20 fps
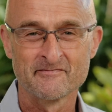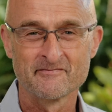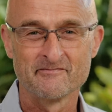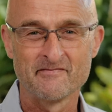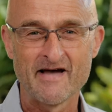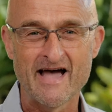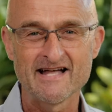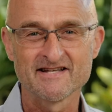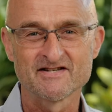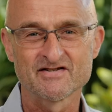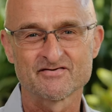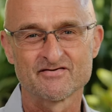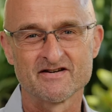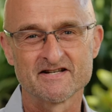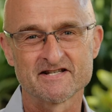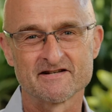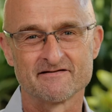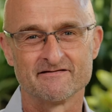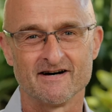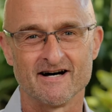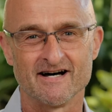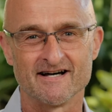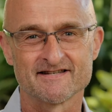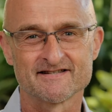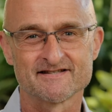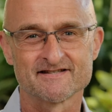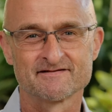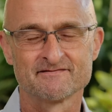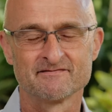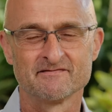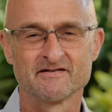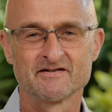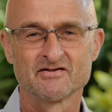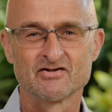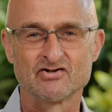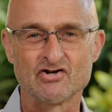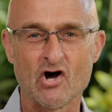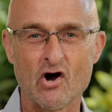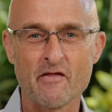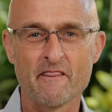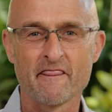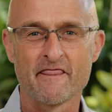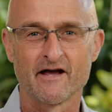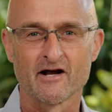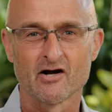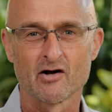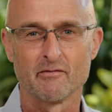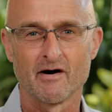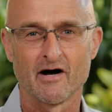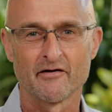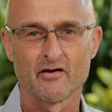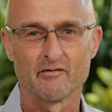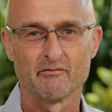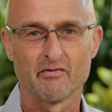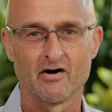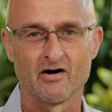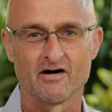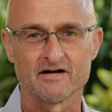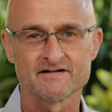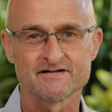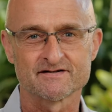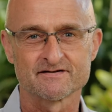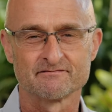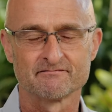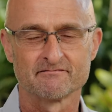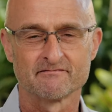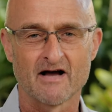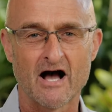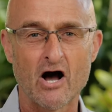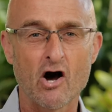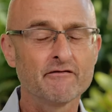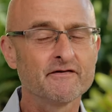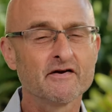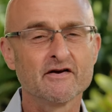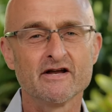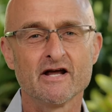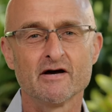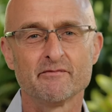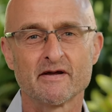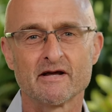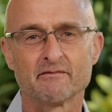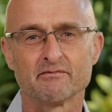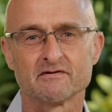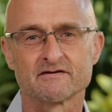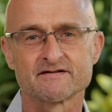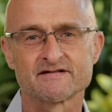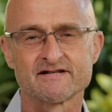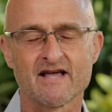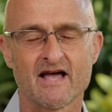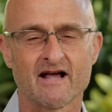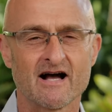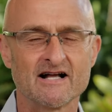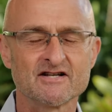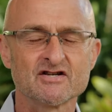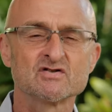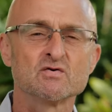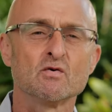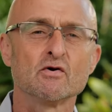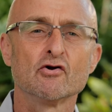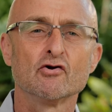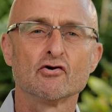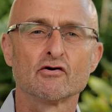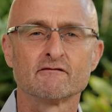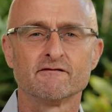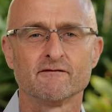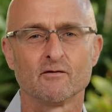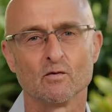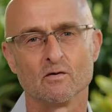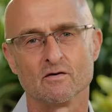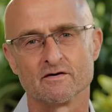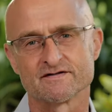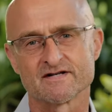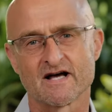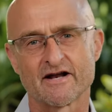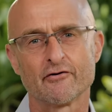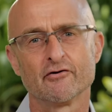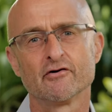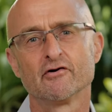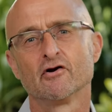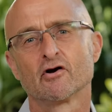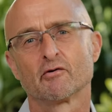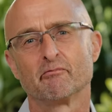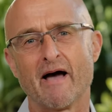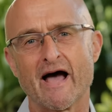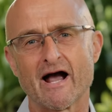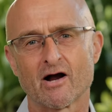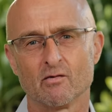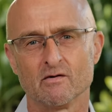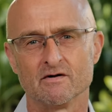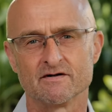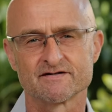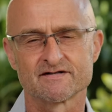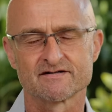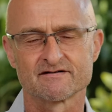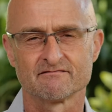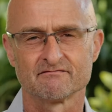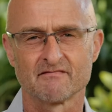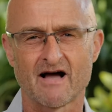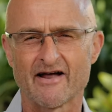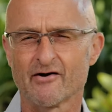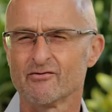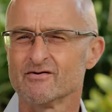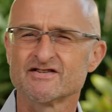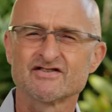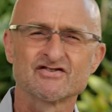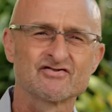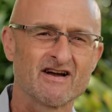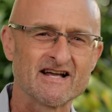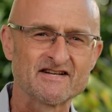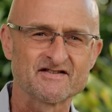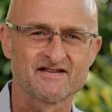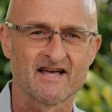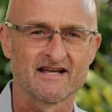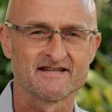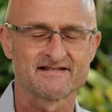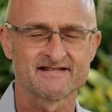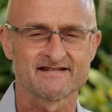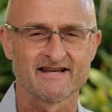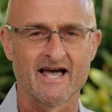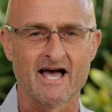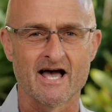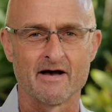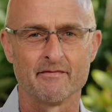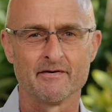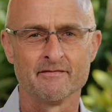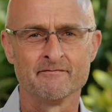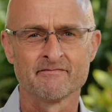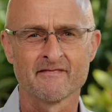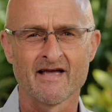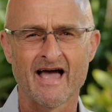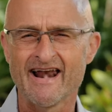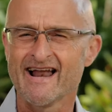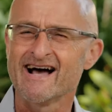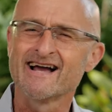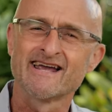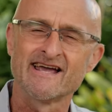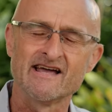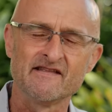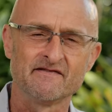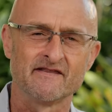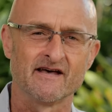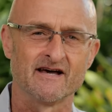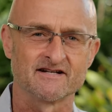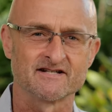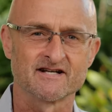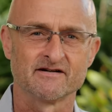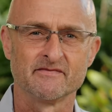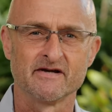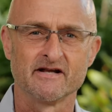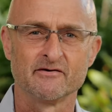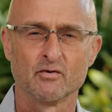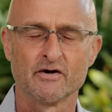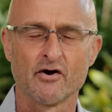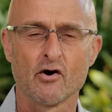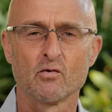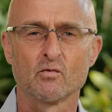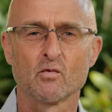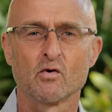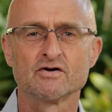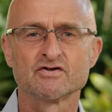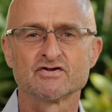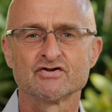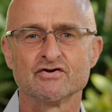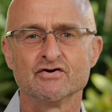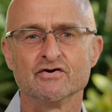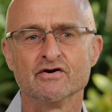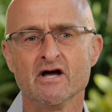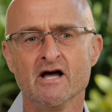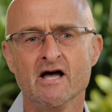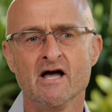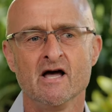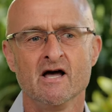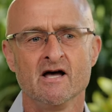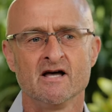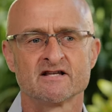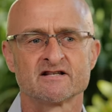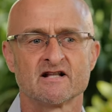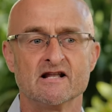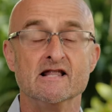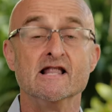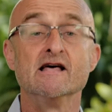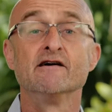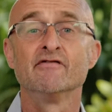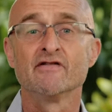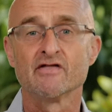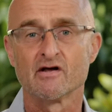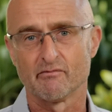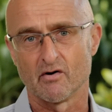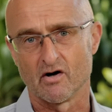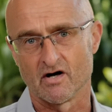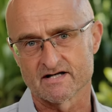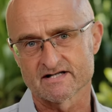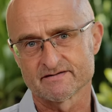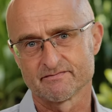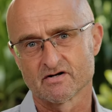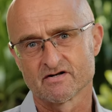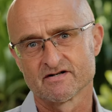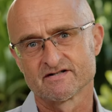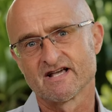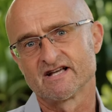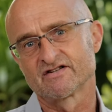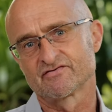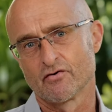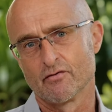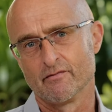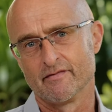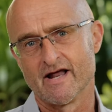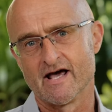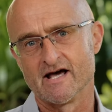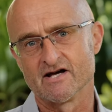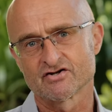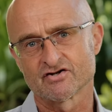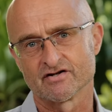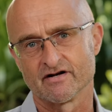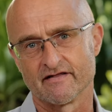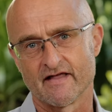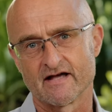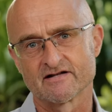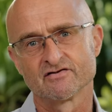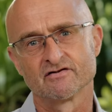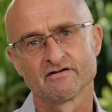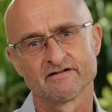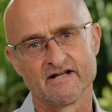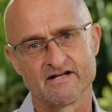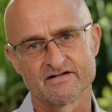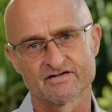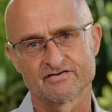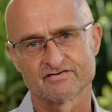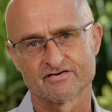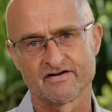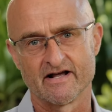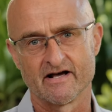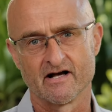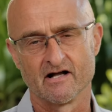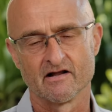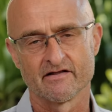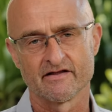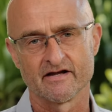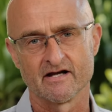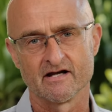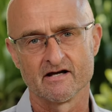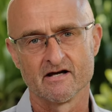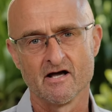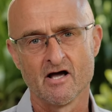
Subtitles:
Bad stress advice. Don't think about the past. I often hear people saying, I just want to look forwards. I don't want to look backwards. I don't want to scratch that scab. And I get that. I mean, we don't want to live in the past because that's rumination and that's not necessarily healthy.